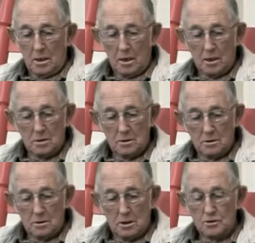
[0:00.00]
And
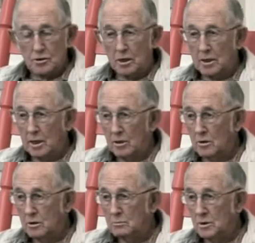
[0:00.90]
uh, I stayed there
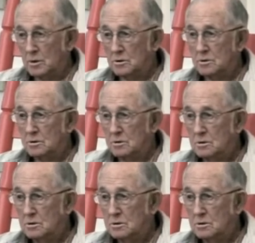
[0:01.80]
nine months.